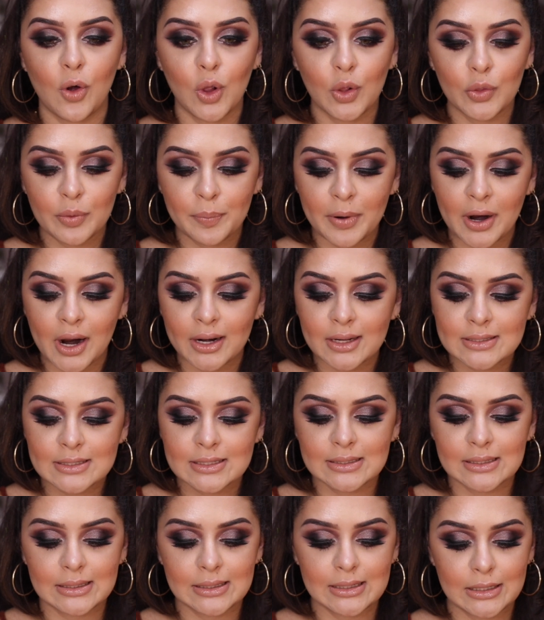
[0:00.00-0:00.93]
All the
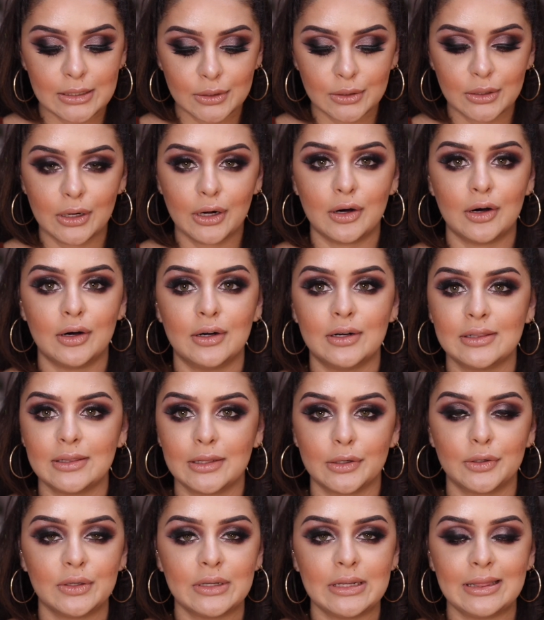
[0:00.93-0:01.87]
products here are
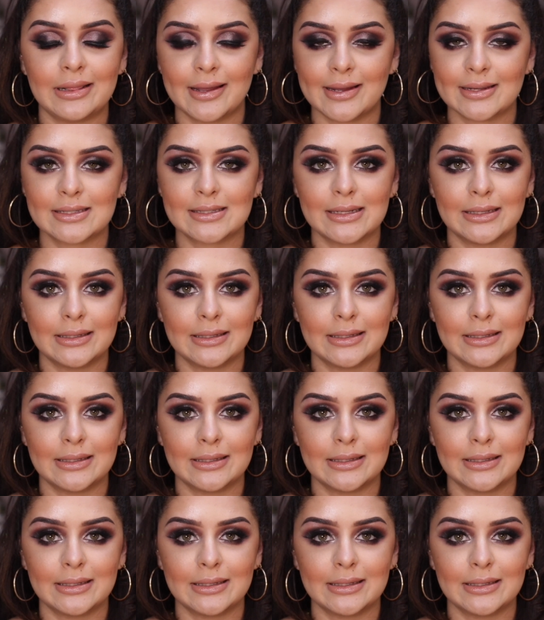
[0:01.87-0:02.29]
literally less